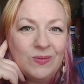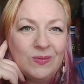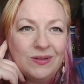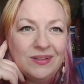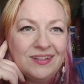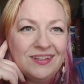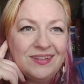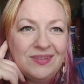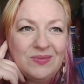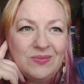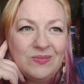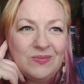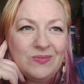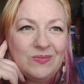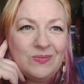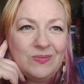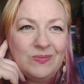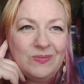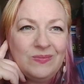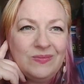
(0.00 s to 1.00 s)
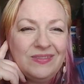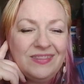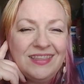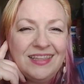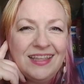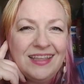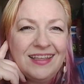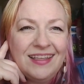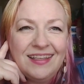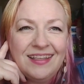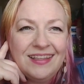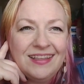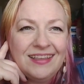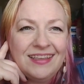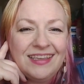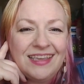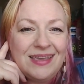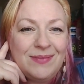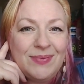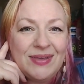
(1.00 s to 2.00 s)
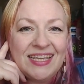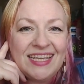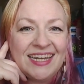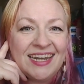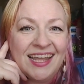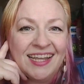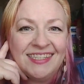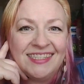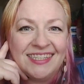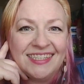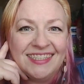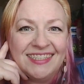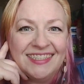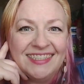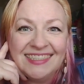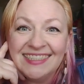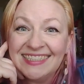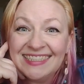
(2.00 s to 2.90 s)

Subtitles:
We'll keep it connected.